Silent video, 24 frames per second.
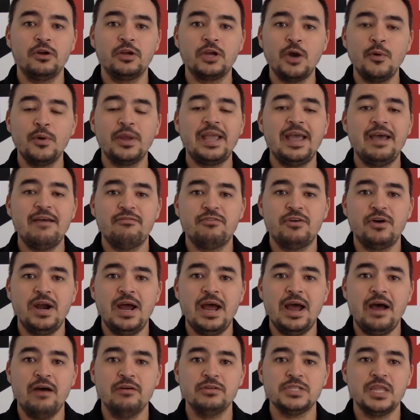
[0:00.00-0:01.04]
going after a
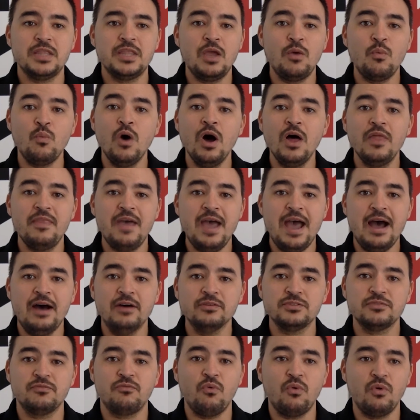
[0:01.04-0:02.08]
house, they want the
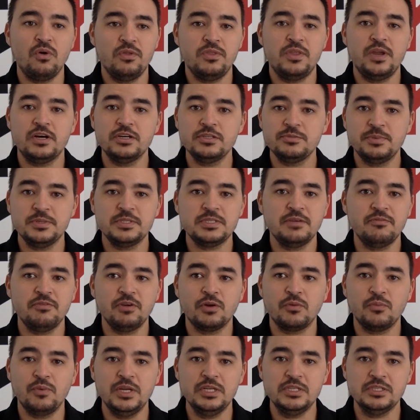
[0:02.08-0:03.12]
house for their
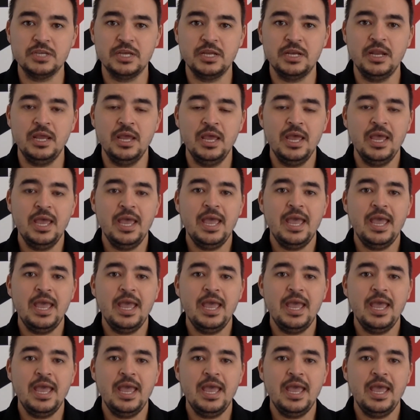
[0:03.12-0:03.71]
specific reason,